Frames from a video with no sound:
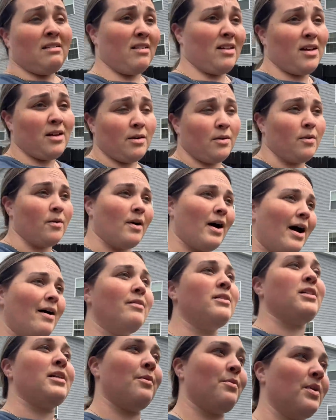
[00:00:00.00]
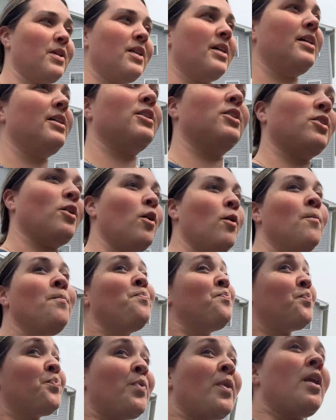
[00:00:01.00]
Ew, I was done with it. So
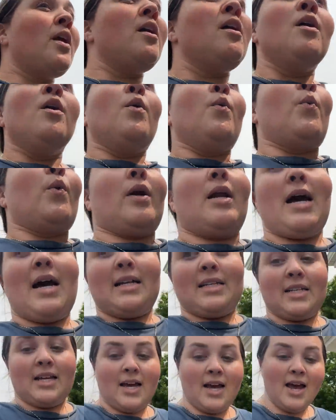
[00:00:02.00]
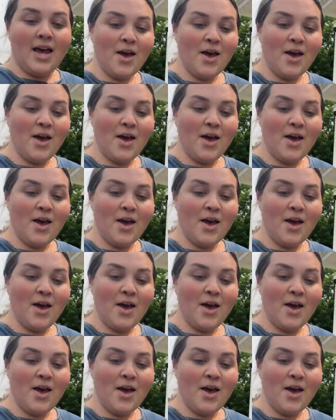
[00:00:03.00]
we're not,